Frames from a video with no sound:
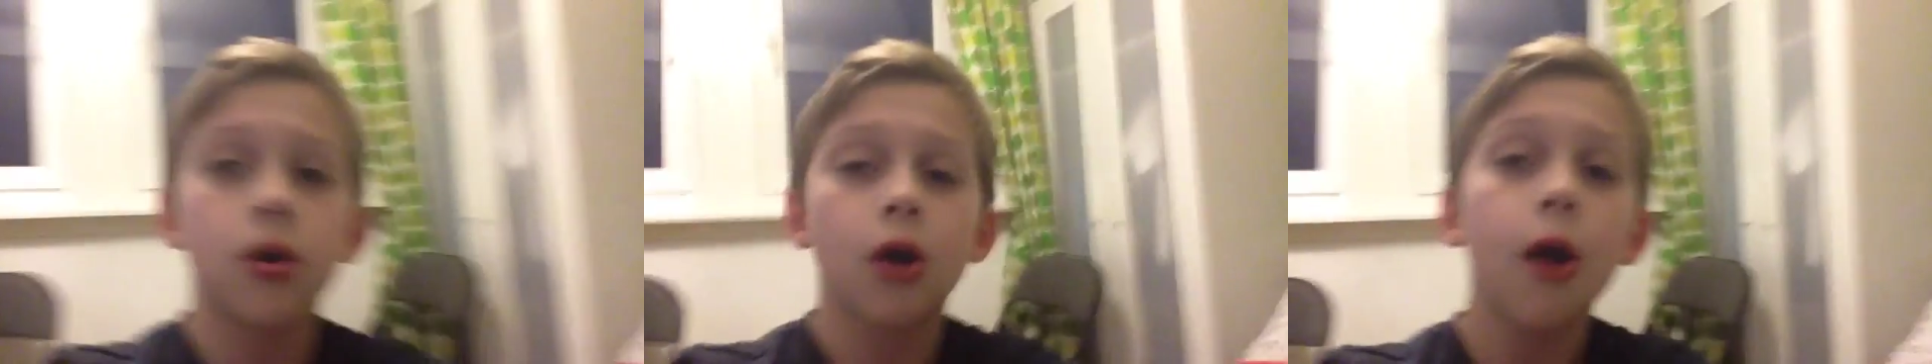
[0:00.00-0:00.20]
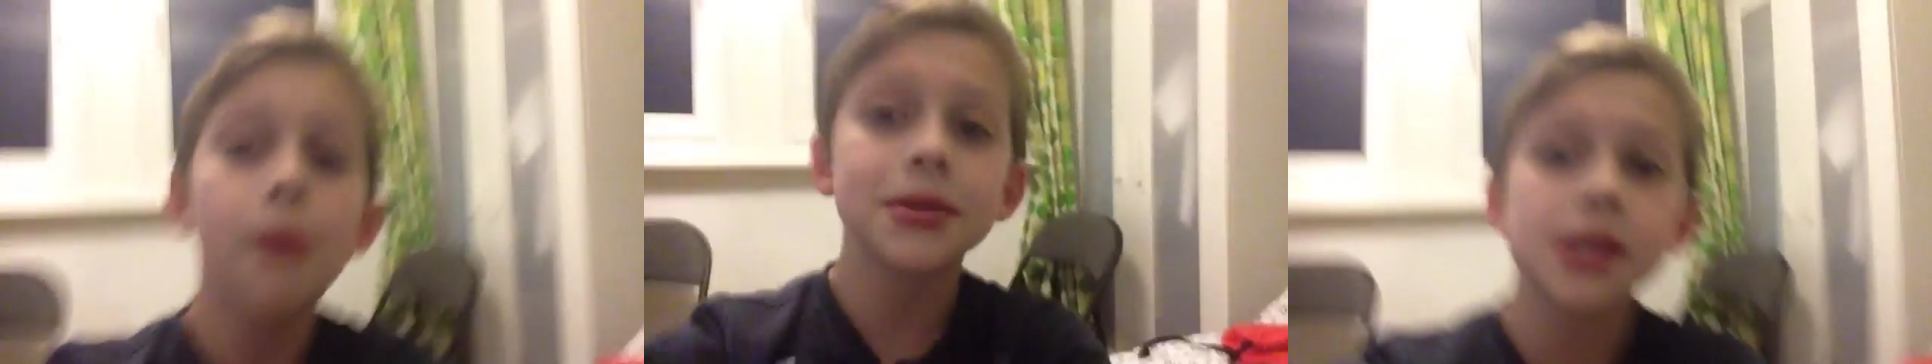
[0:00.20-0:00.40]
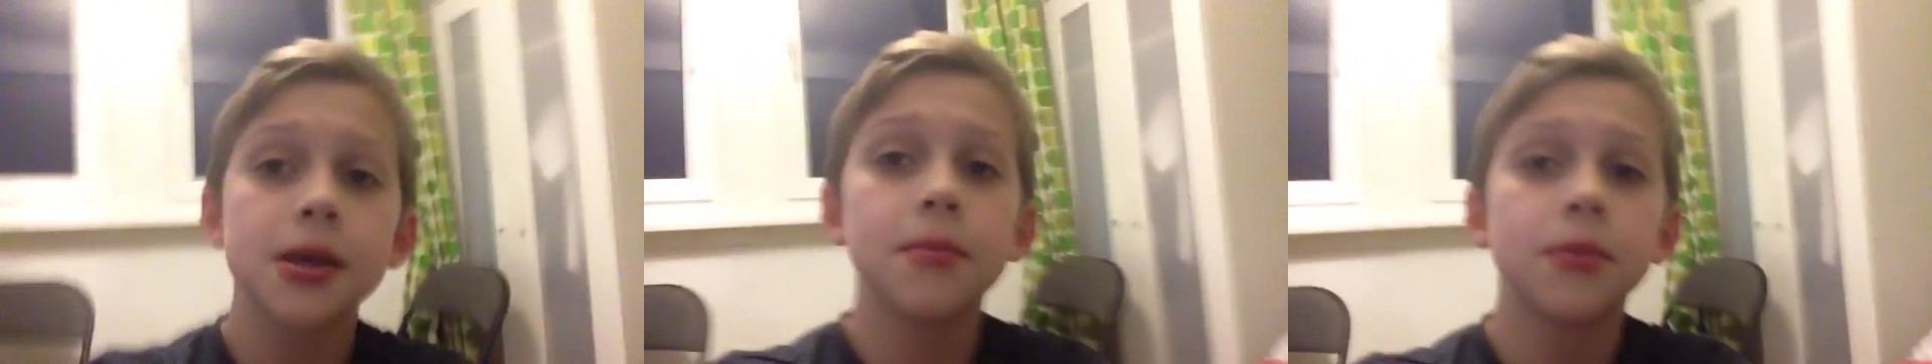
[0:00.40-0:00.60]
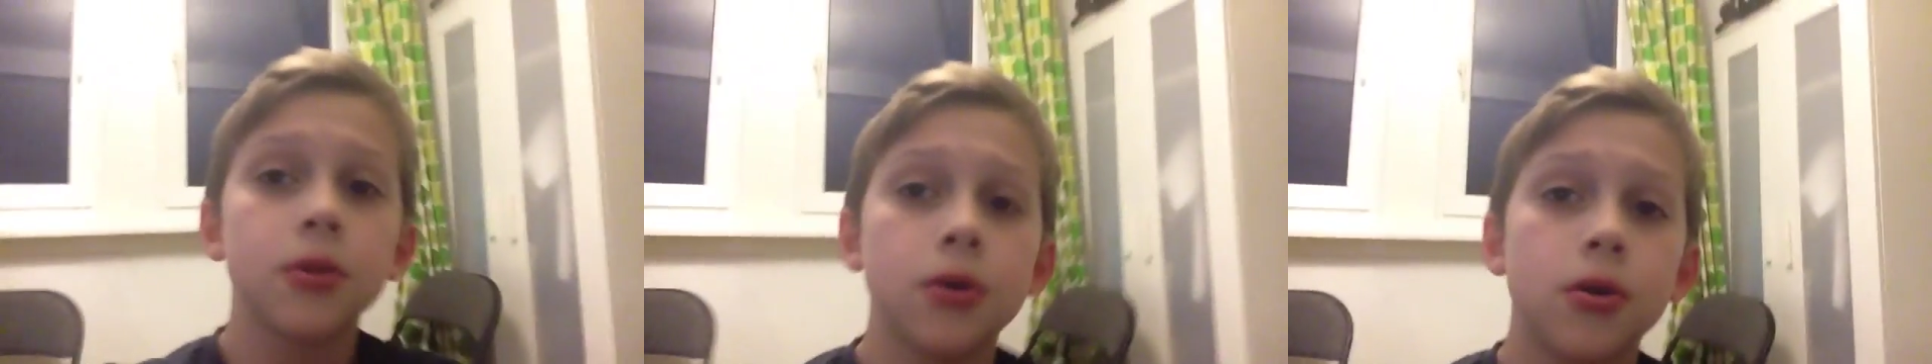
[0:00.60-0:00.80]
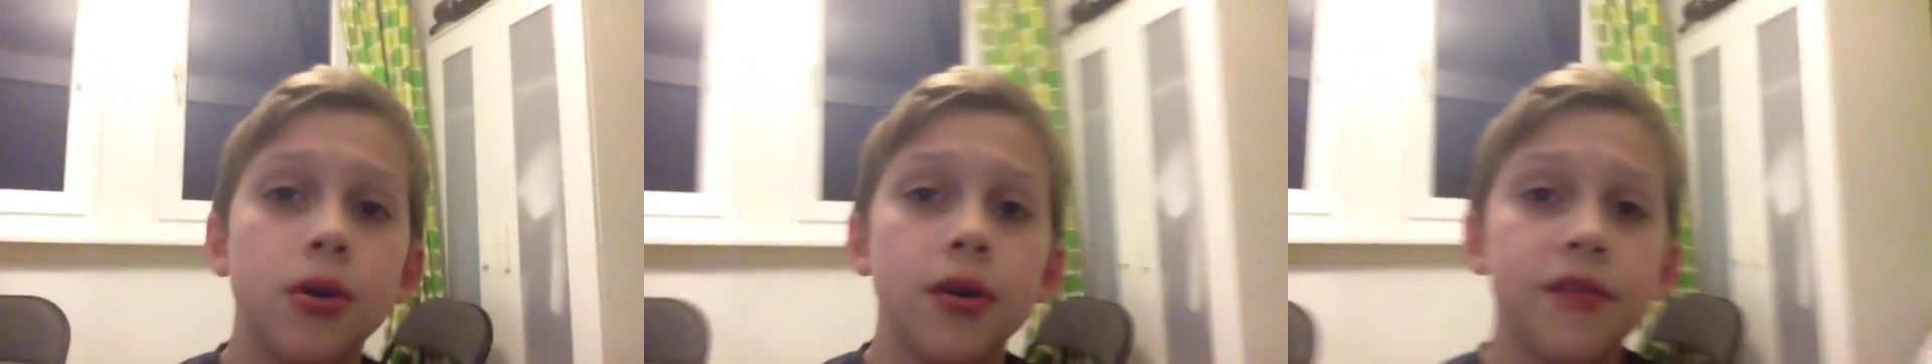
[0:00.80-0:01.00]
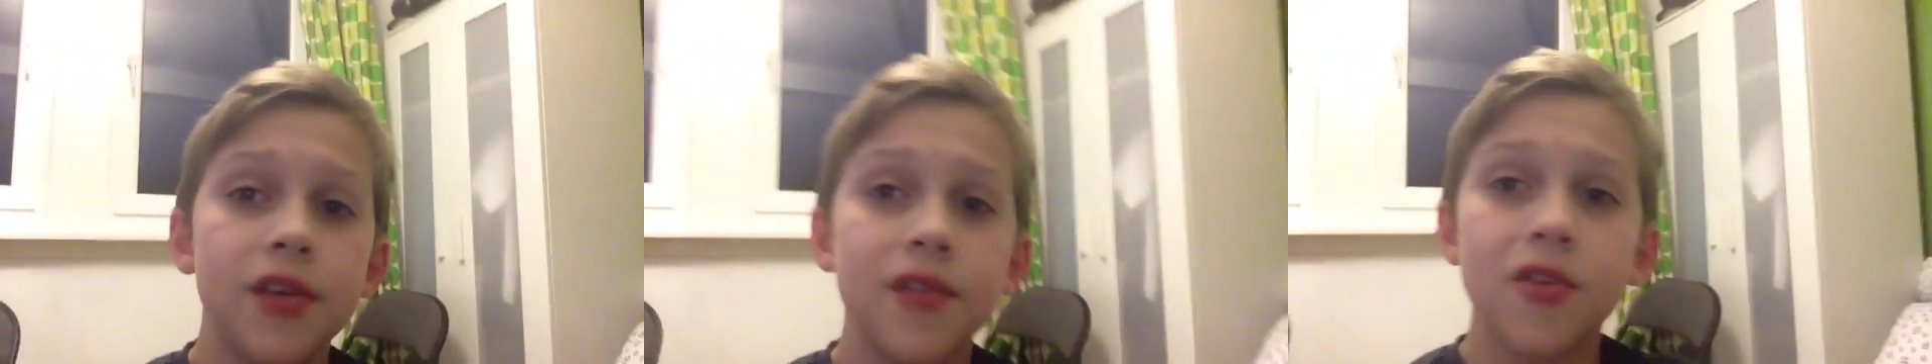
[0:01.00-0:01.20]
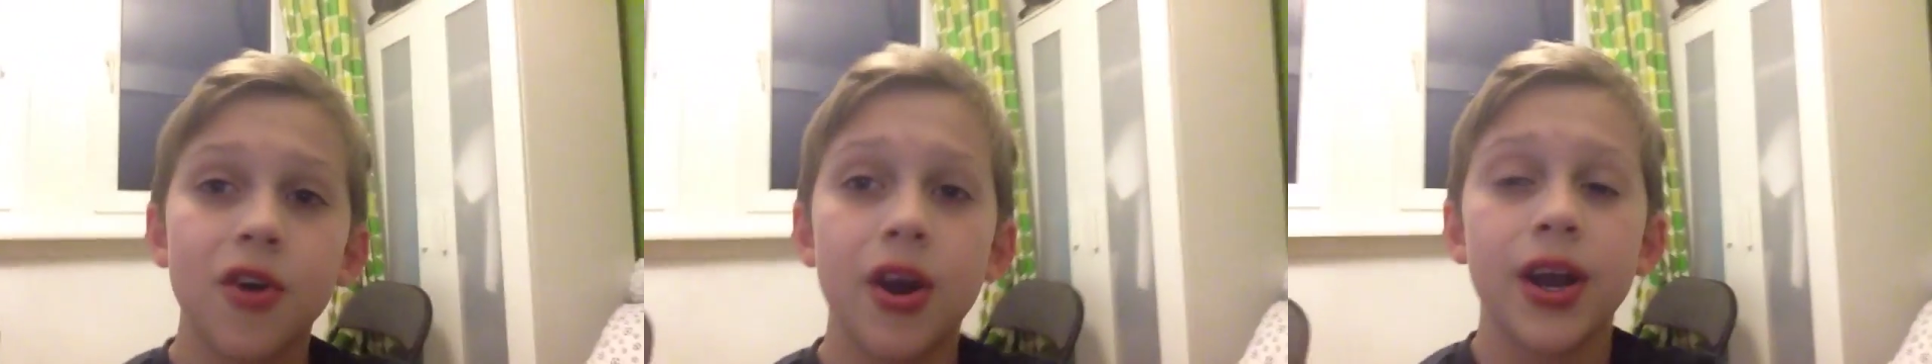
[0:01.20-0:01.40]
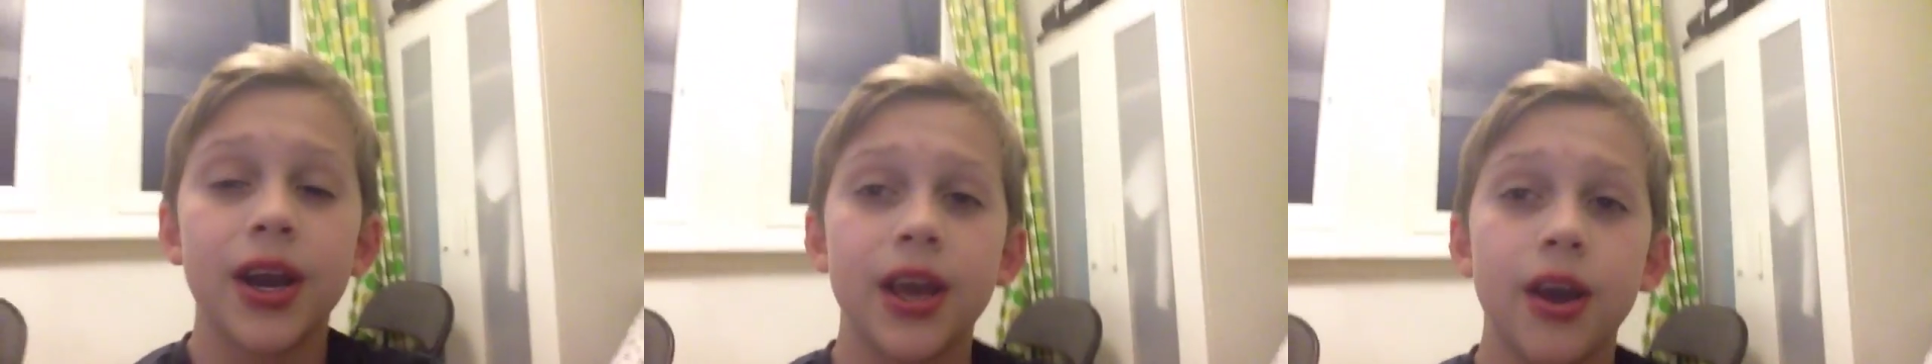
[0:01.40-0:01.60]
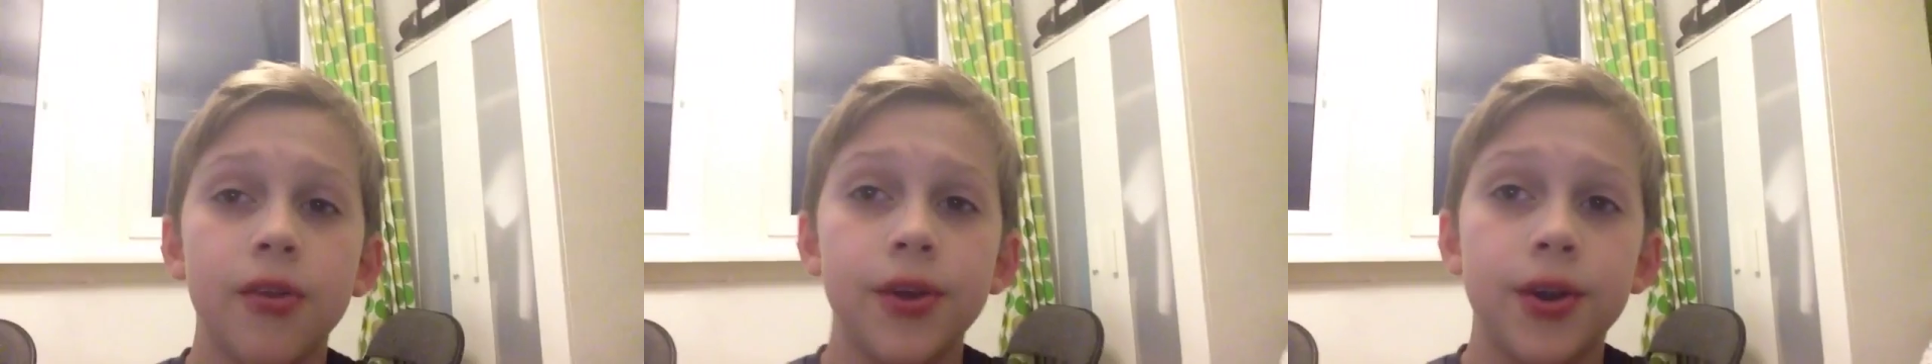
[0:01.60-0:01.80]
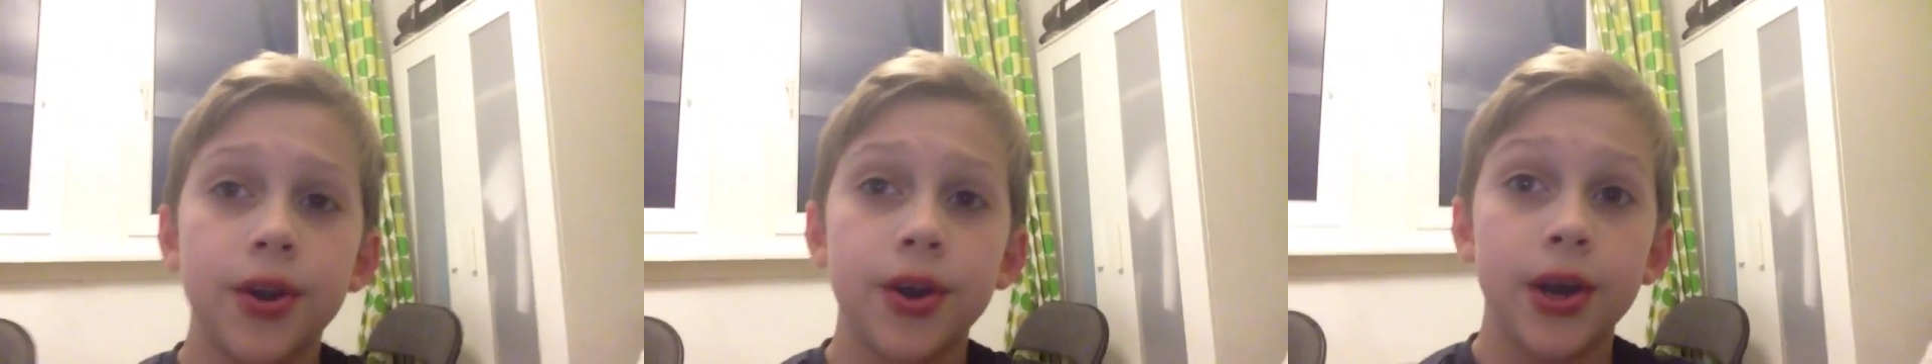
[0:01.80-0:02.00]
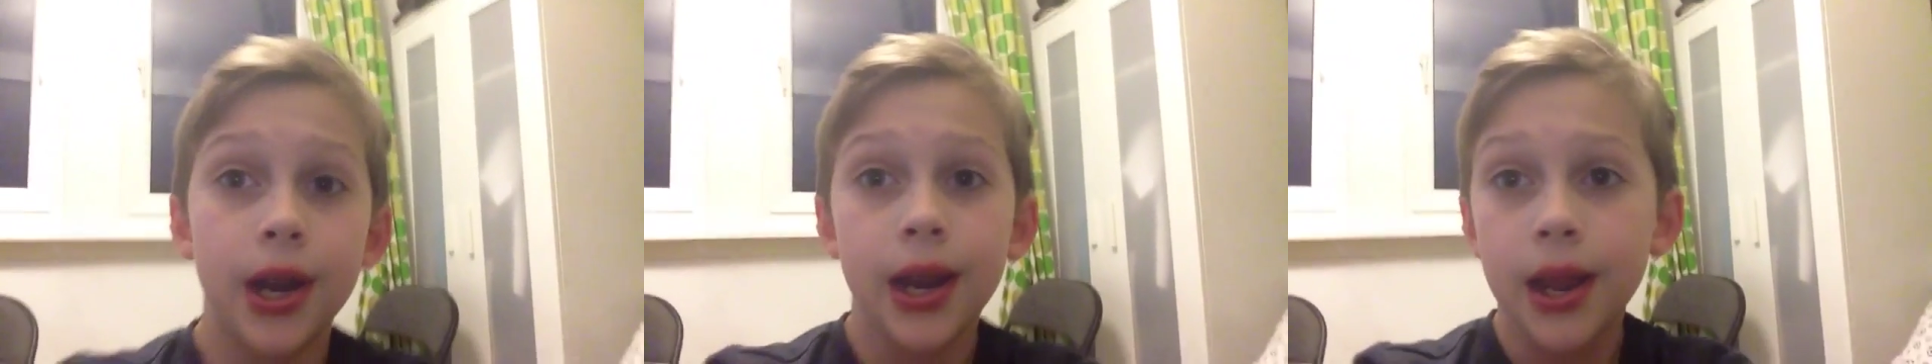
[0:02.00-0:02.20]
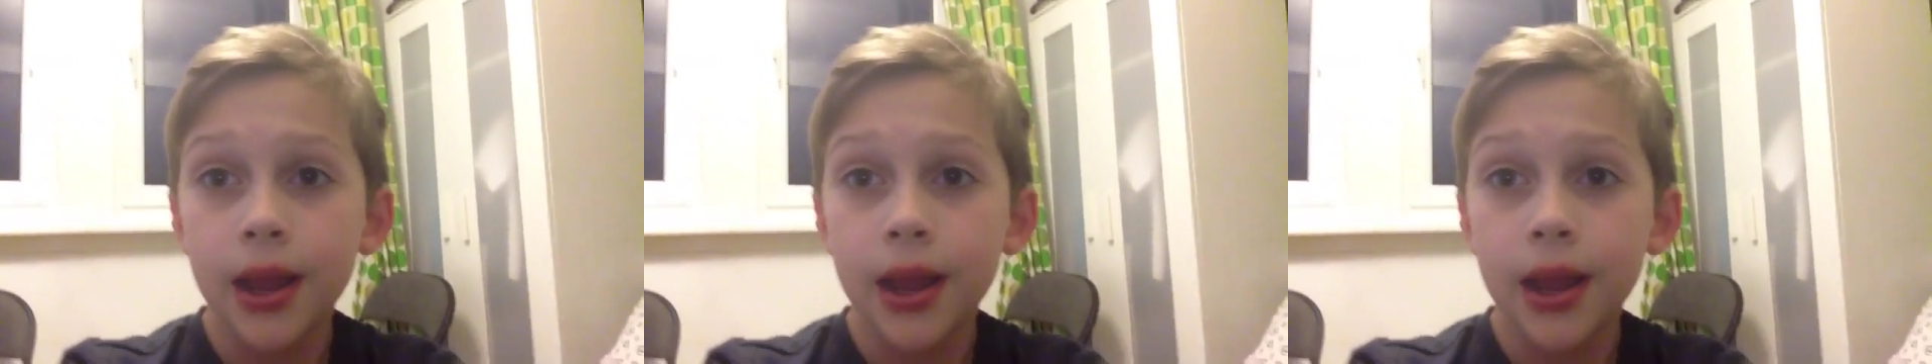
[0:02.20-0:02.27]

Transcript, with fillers: comment down below if you've got any other